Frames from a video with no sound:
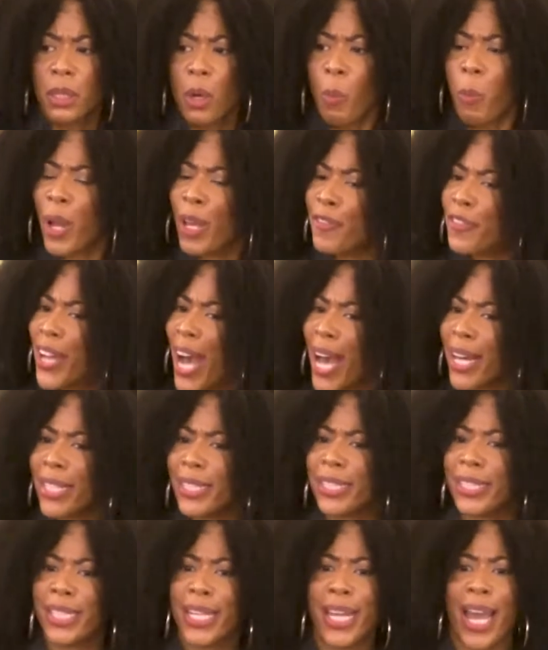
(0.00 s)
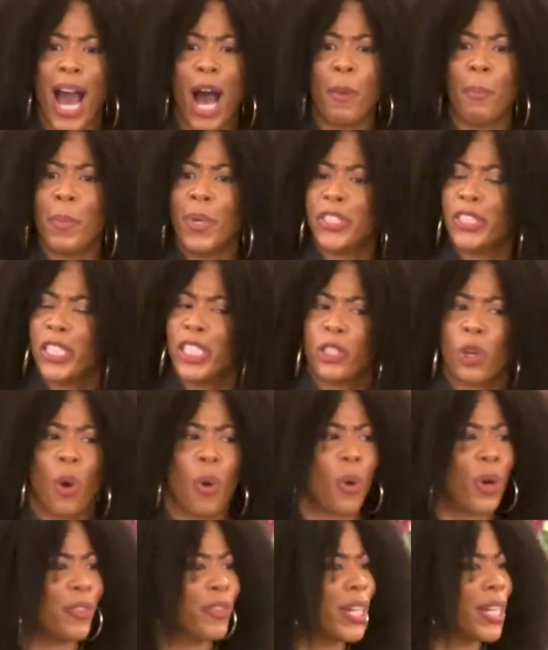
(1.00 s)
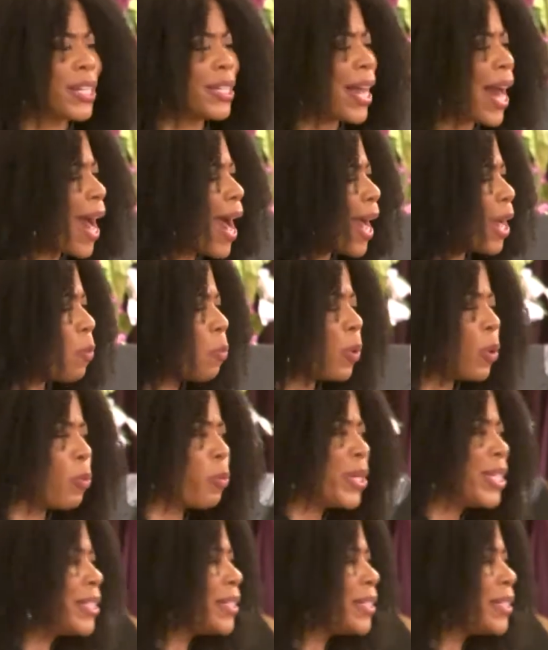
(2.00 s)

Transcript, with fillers: We've got to see how much is on the line when we